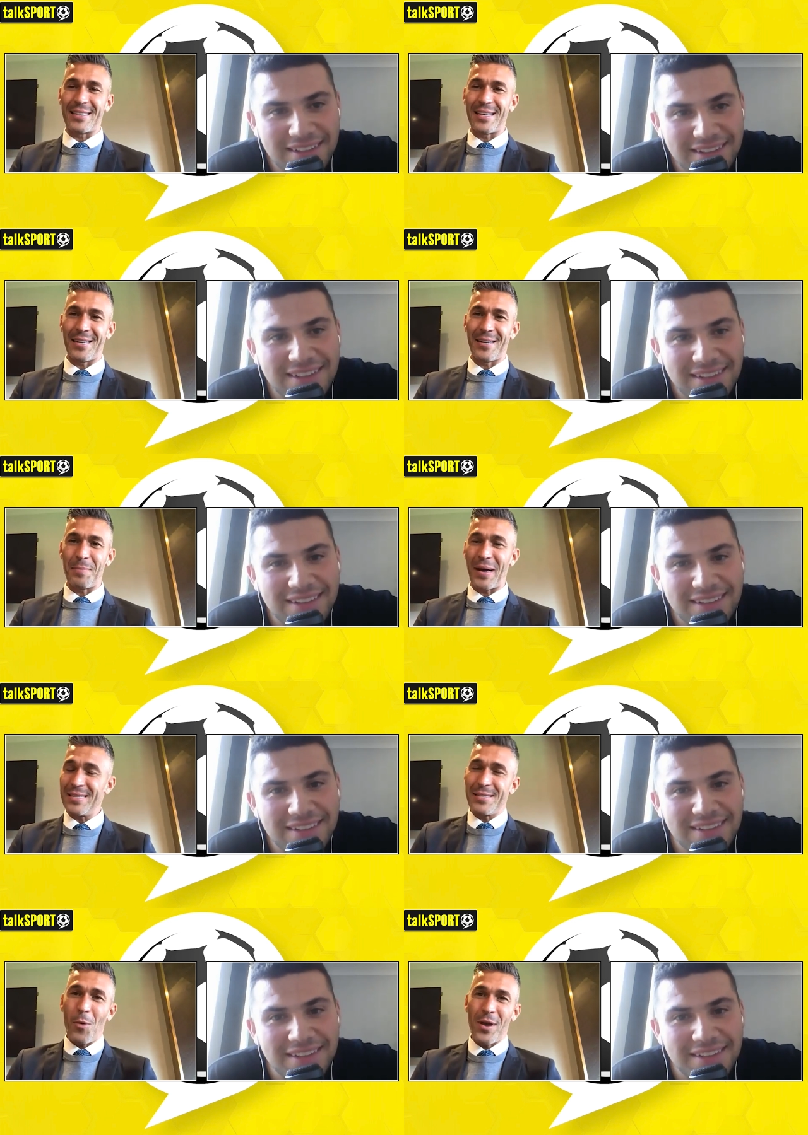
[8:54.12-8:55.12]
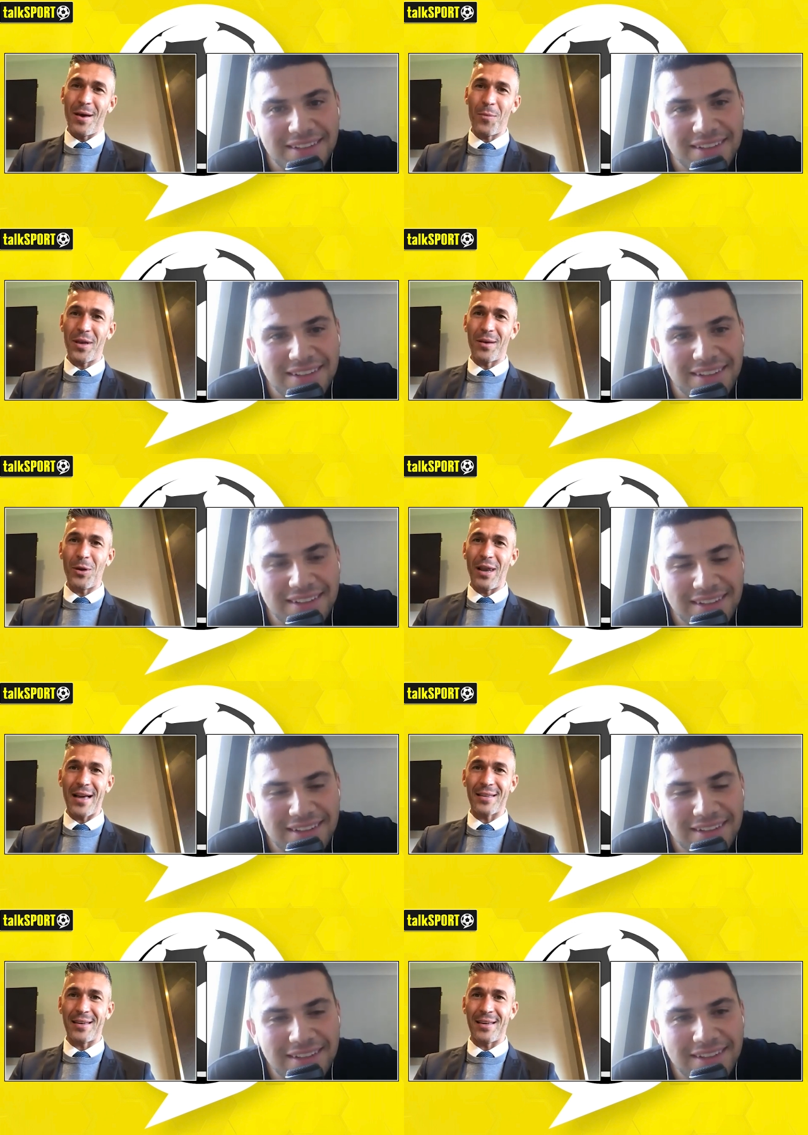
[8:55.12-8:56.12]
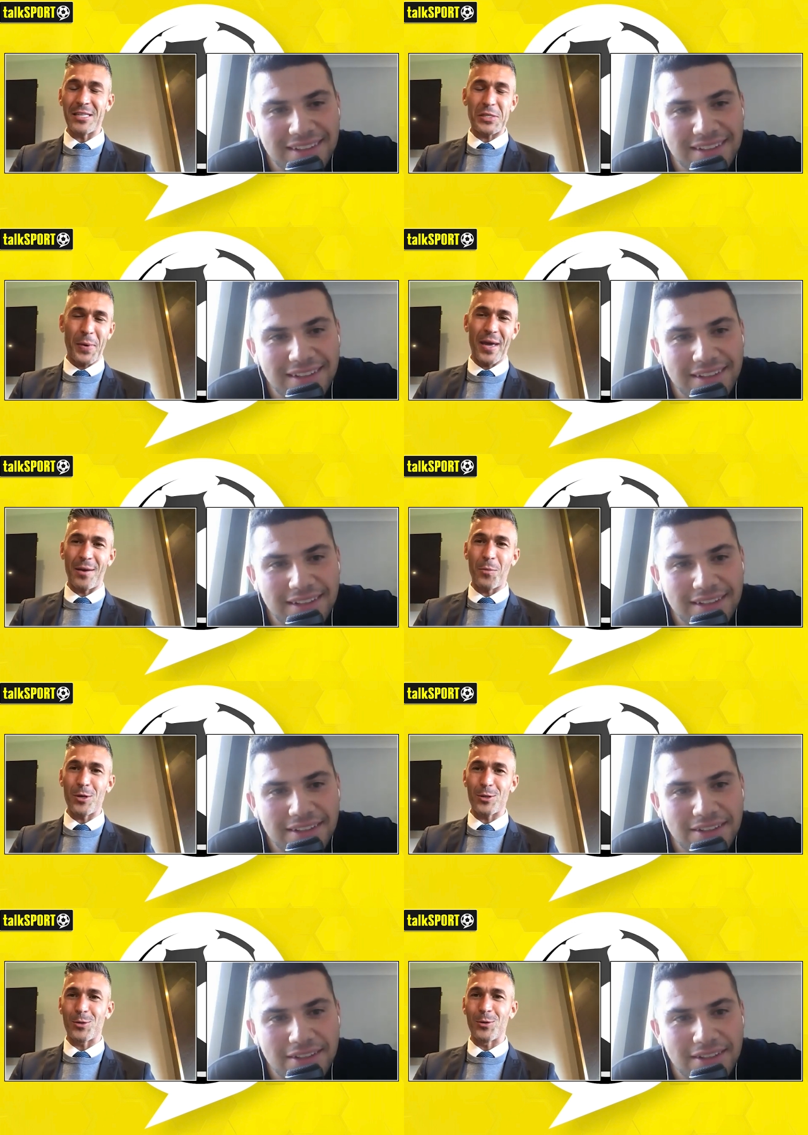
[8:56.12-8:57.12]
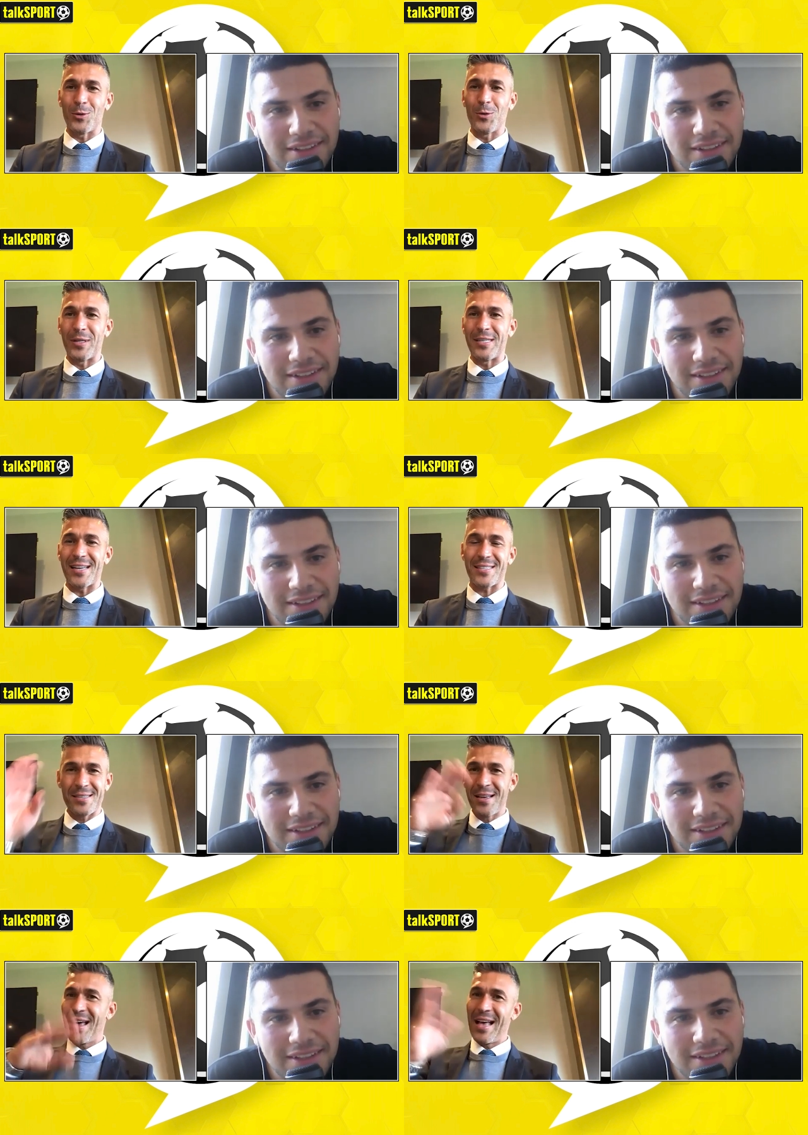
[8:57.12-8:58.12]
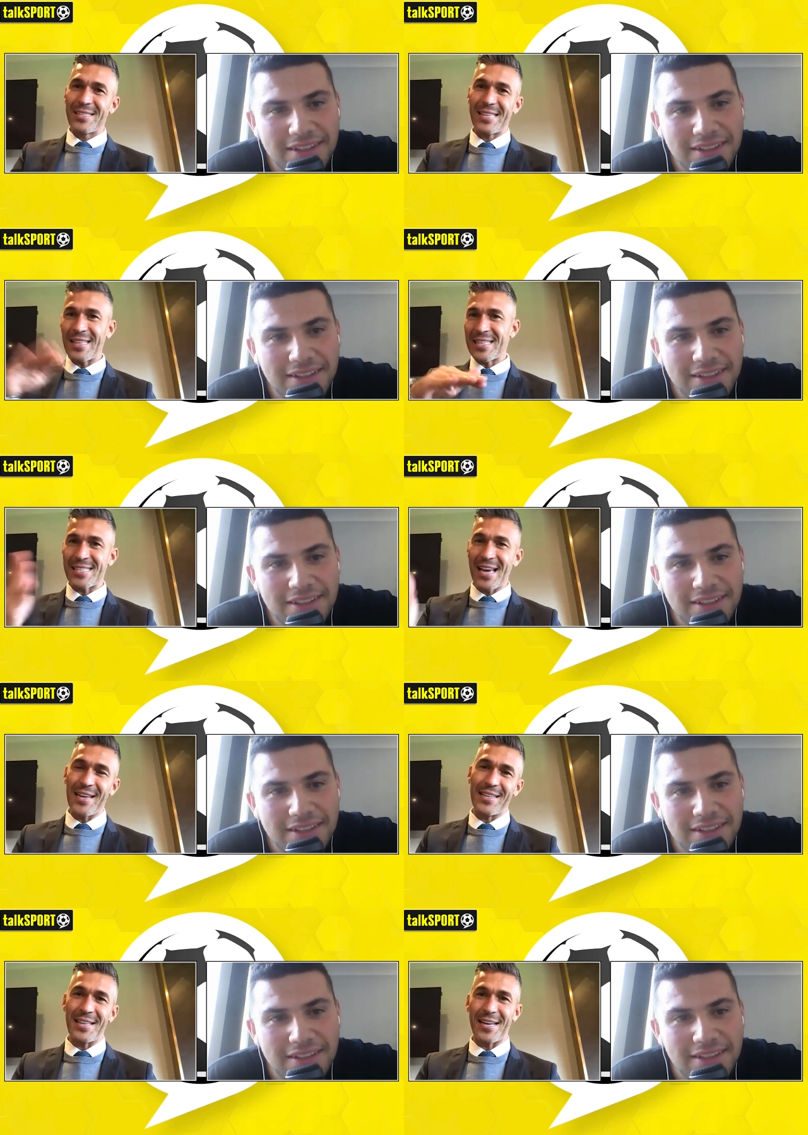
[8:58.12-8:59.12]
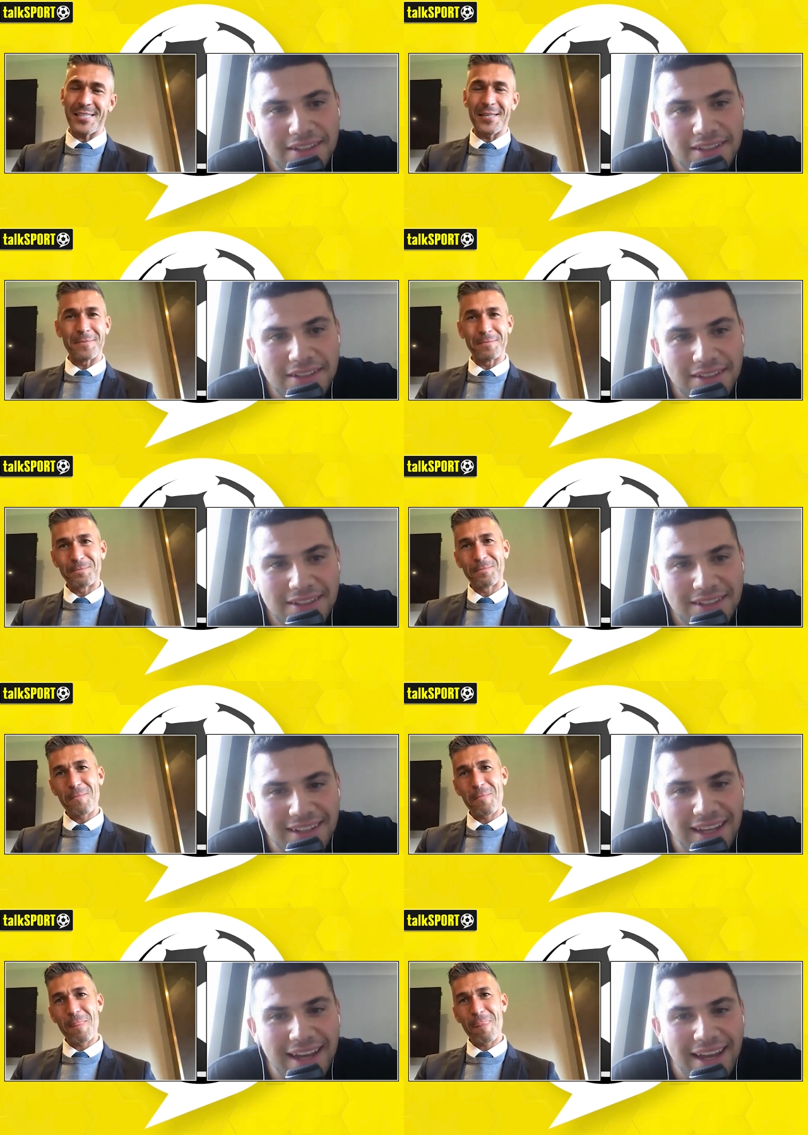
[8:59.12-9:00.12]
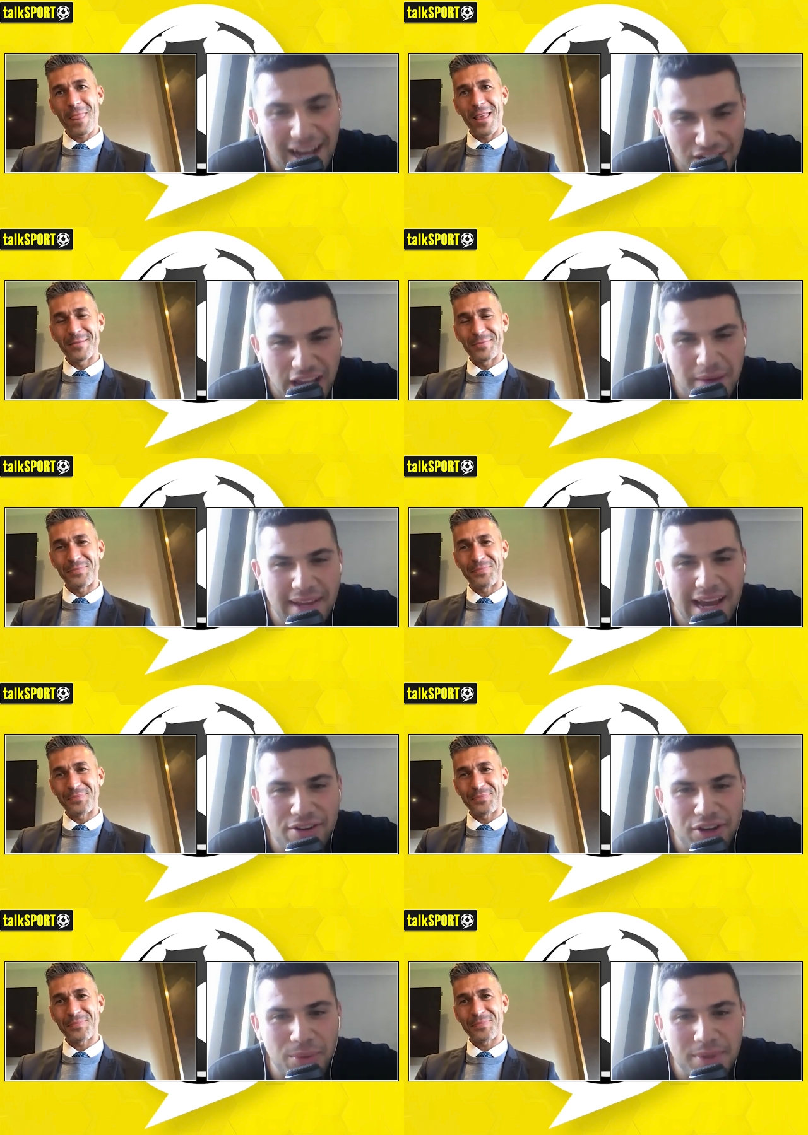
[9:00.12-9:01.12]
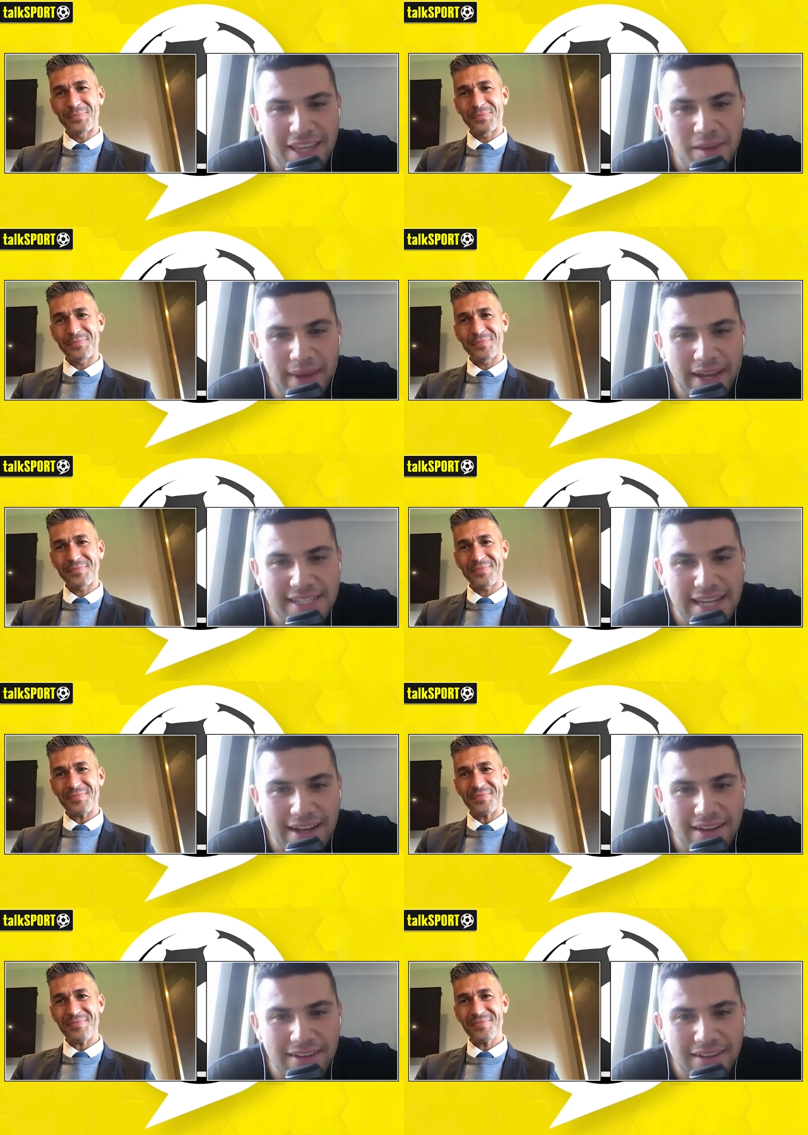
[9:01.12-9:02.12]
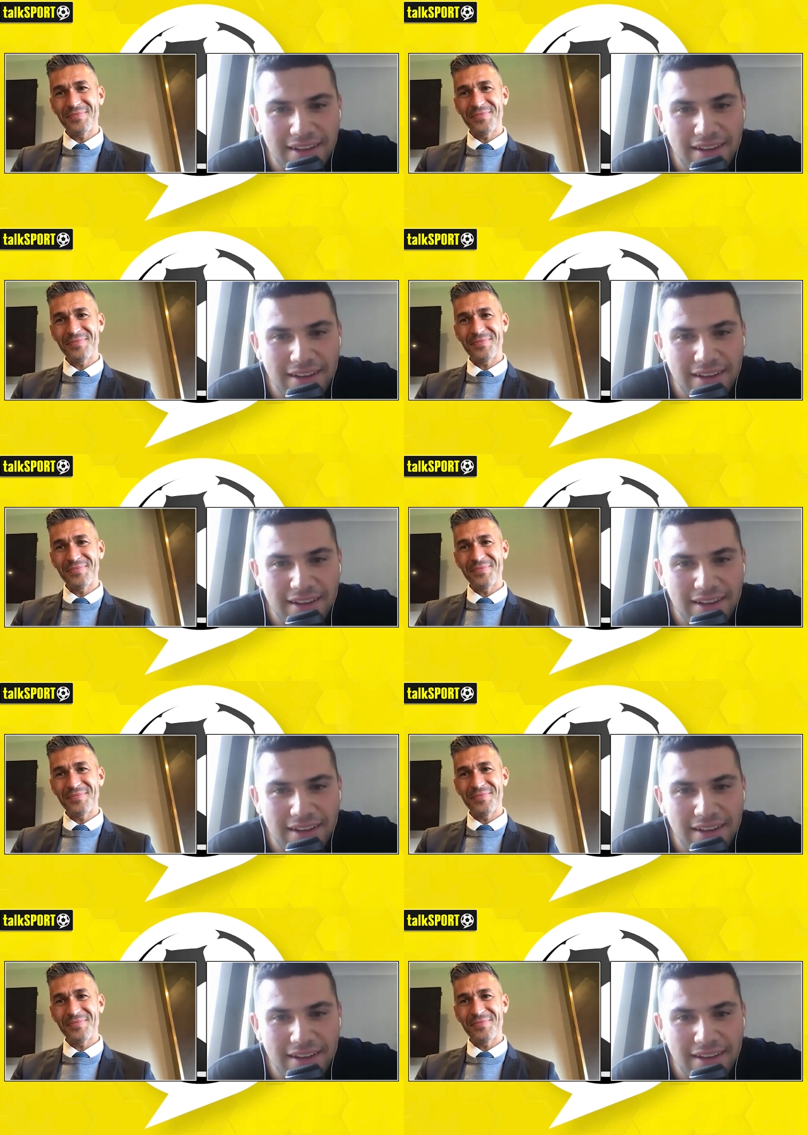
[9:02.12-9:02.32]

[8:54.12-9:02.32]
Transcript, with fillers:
Speaker 1: it, and, but it's the way that we, we like it in Spain, and we used to do it just side by side, and that's it.
Speaker 2: Yeah. And Jamie Carragher, was he the biggest snacker